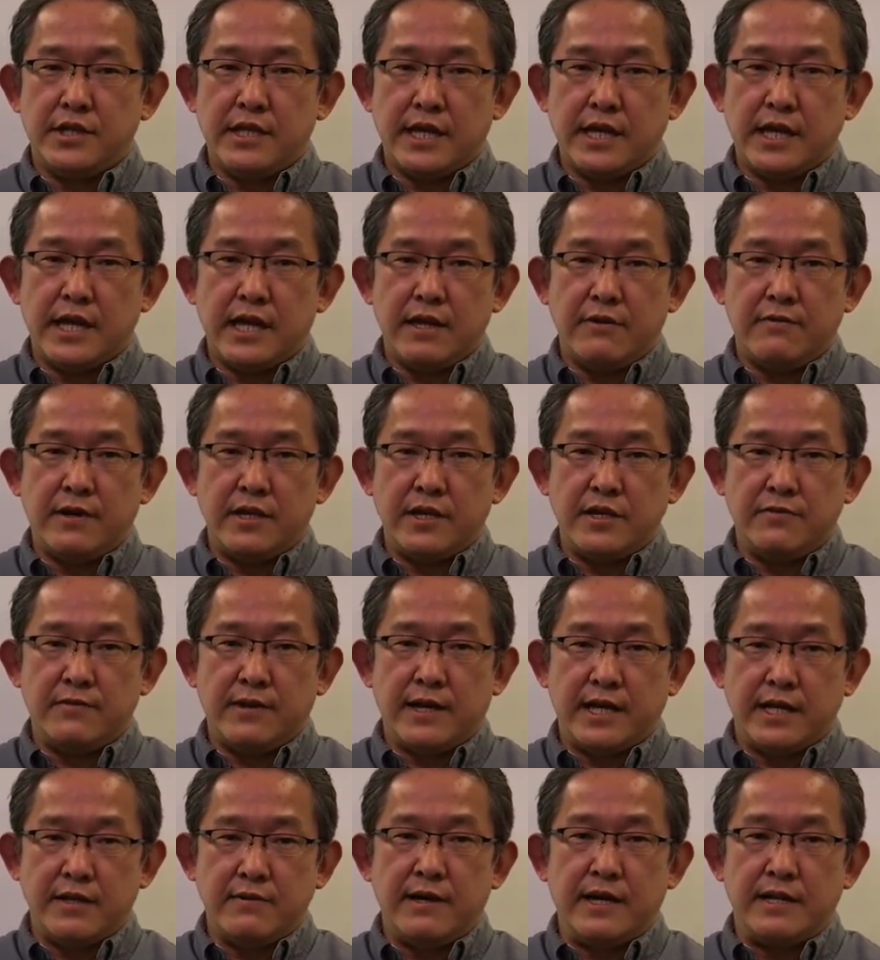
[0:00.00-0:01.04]
Not only
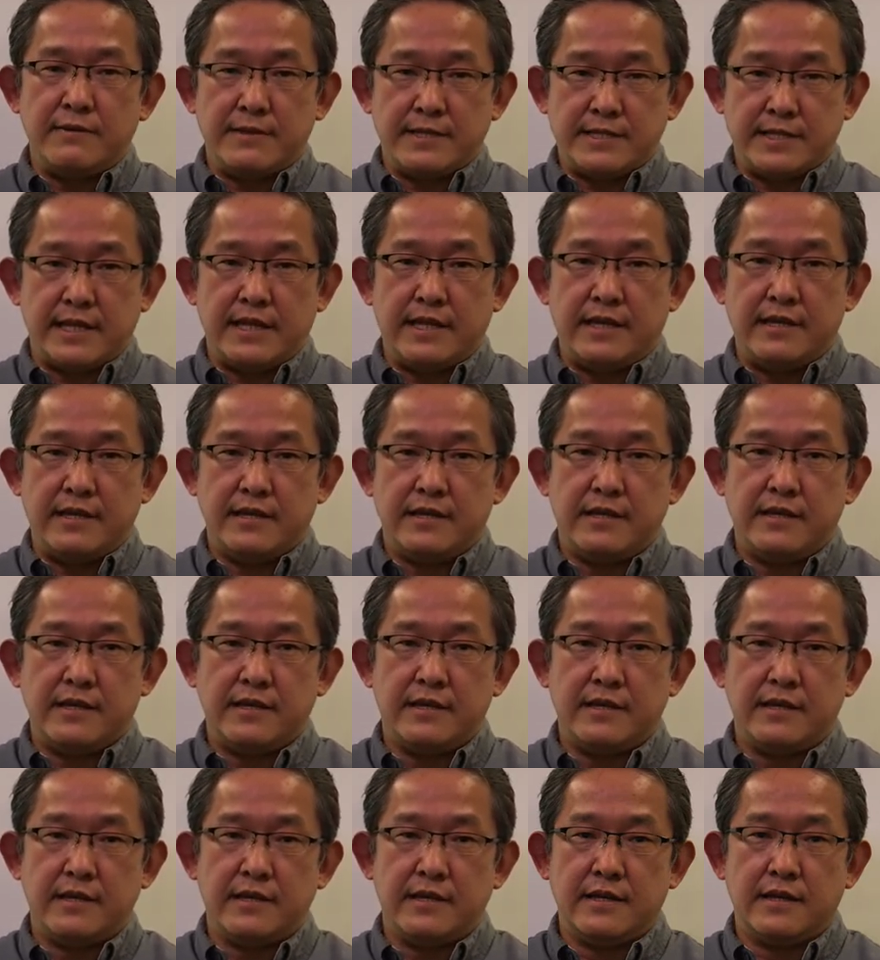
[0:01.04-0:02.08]
is
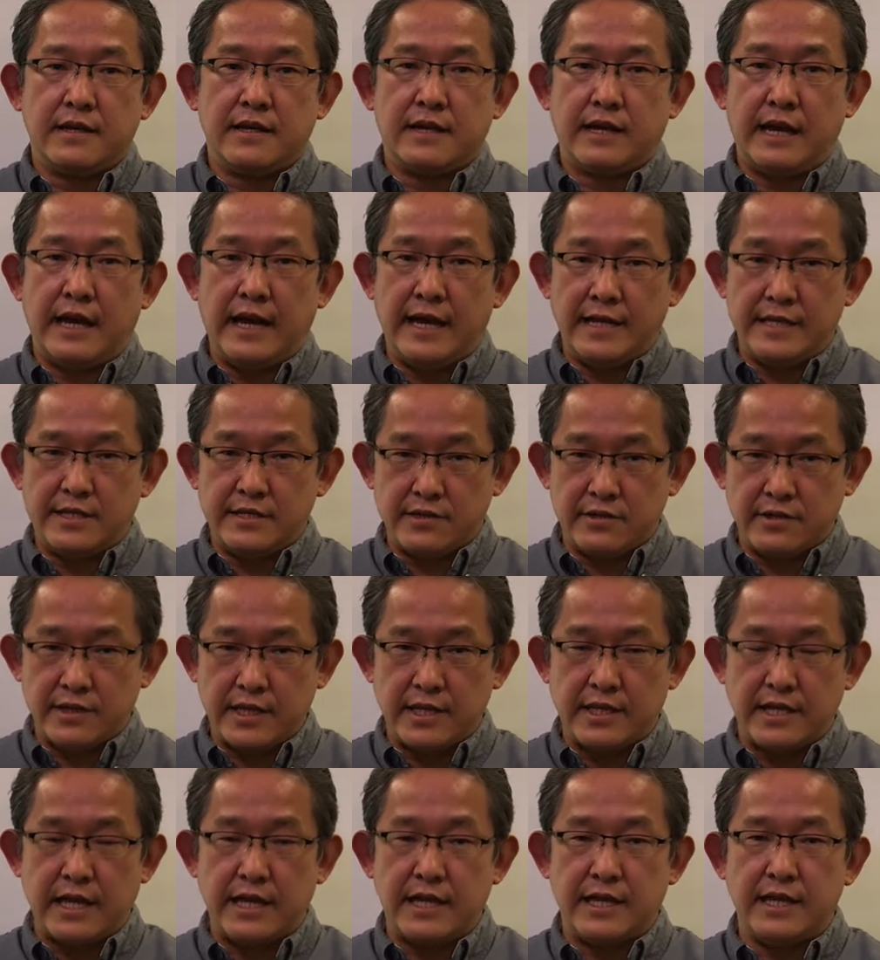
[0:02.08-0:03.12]
overproduction bad,
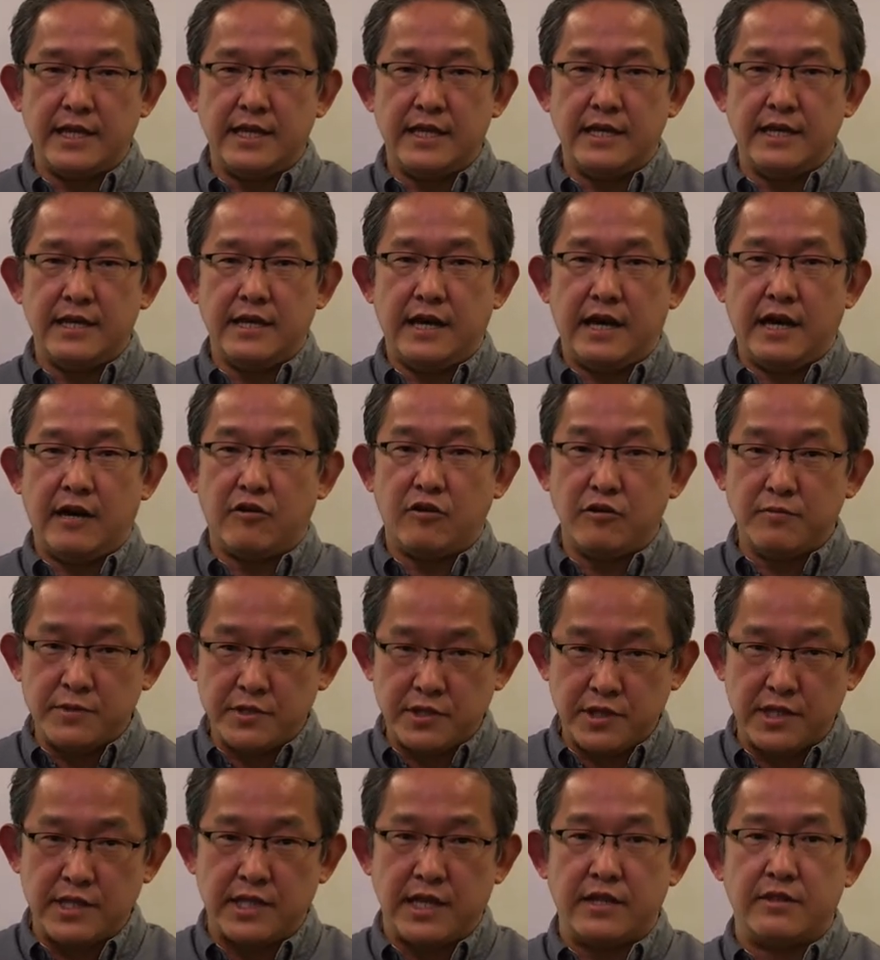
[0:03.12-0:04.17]
but it
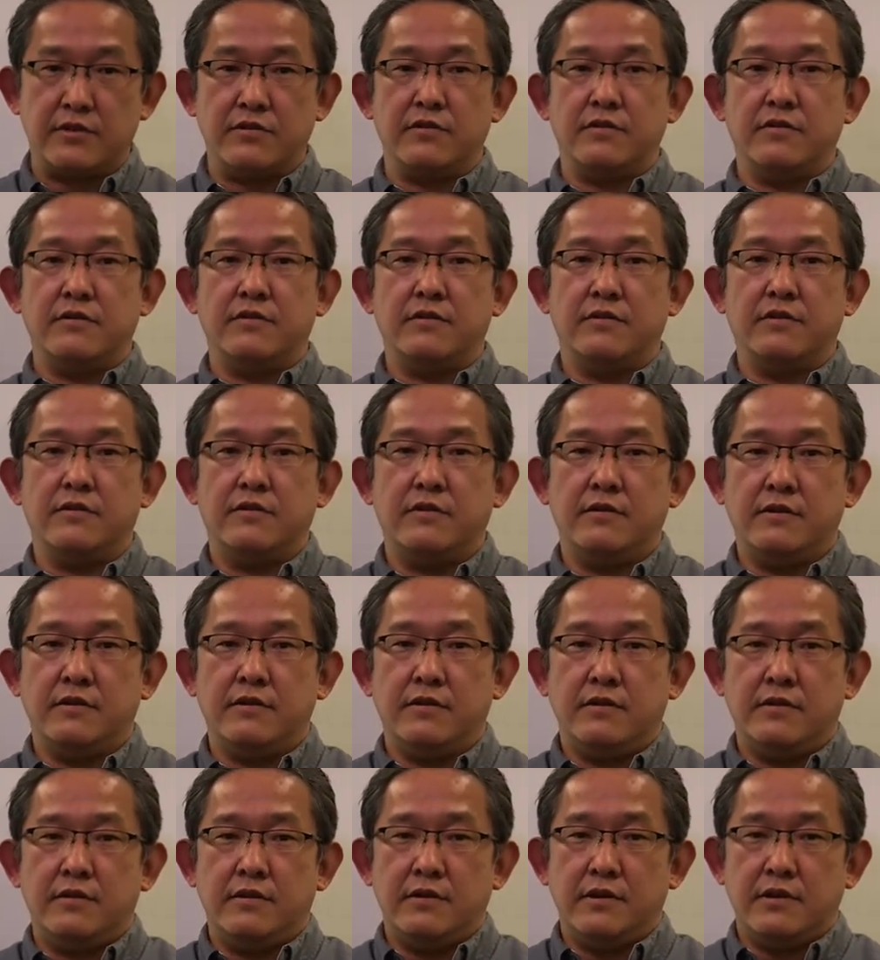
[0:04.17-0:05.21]
causes purchasing and
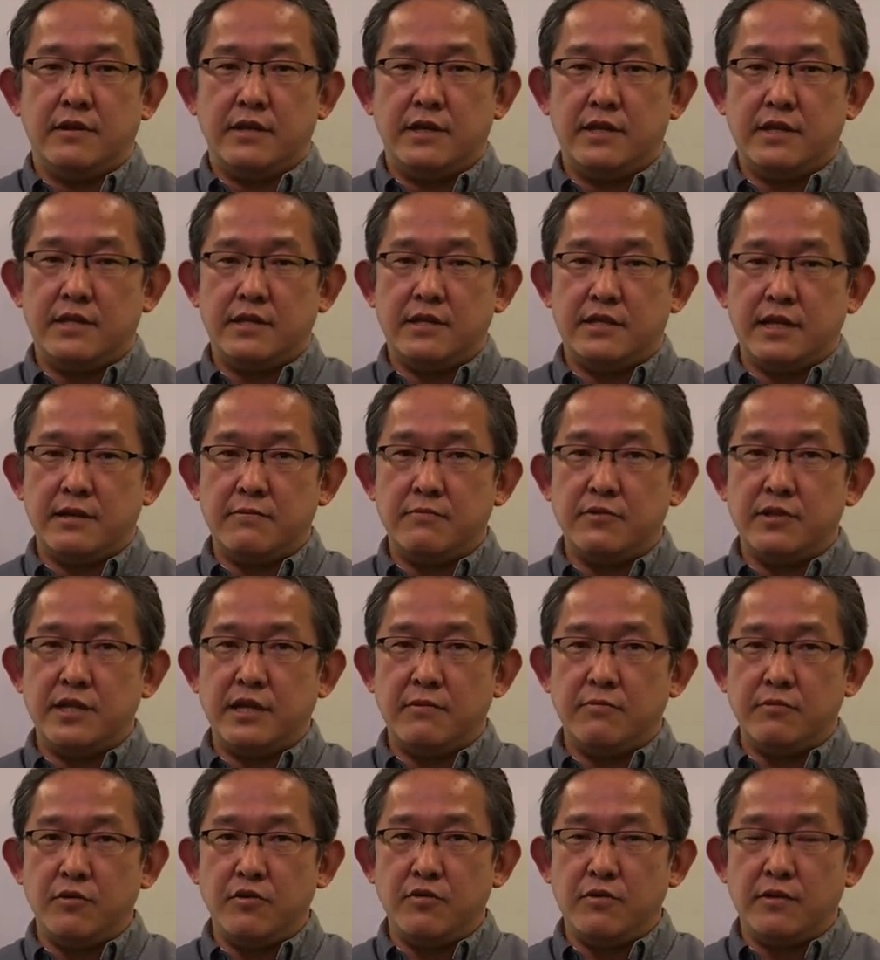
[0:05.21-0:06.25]
transportation that
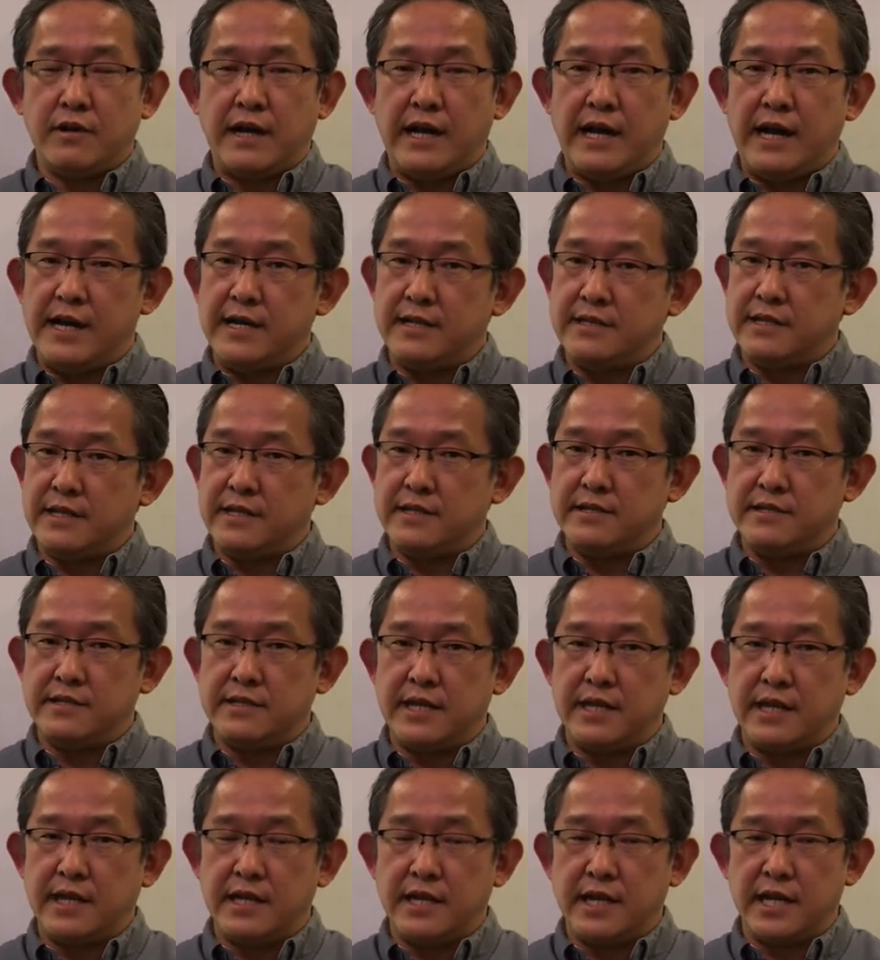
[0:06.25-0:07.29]
will need to be
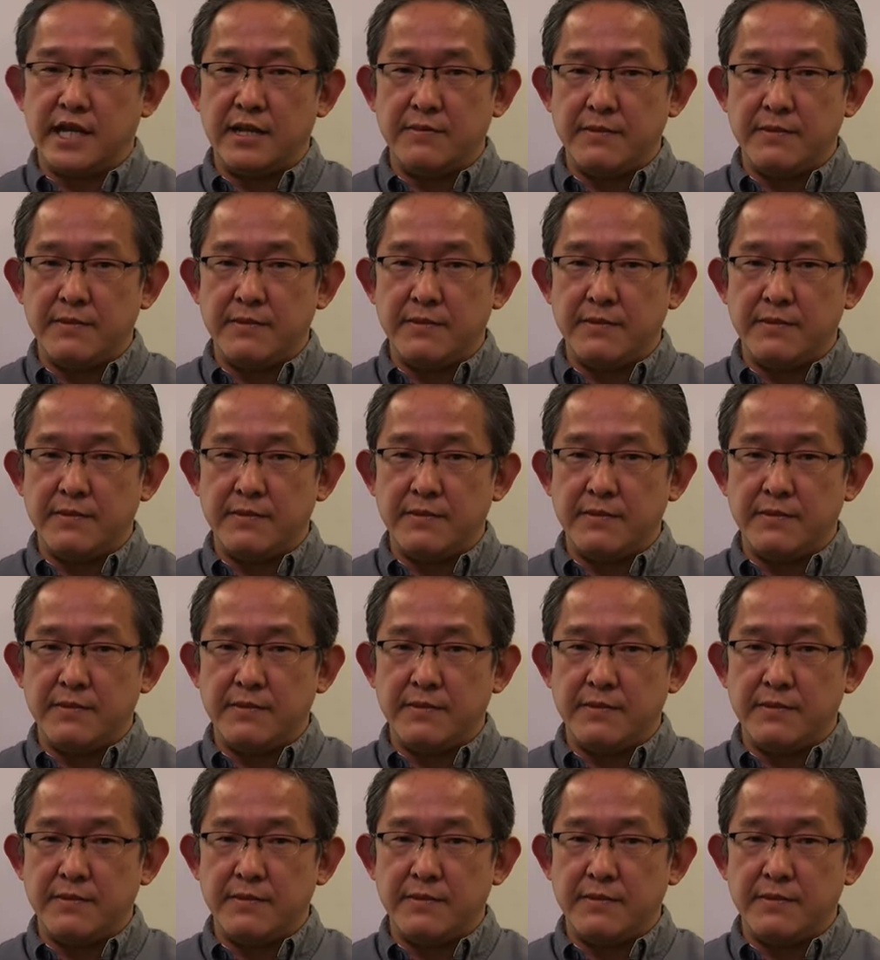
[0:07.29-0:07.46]
fixed.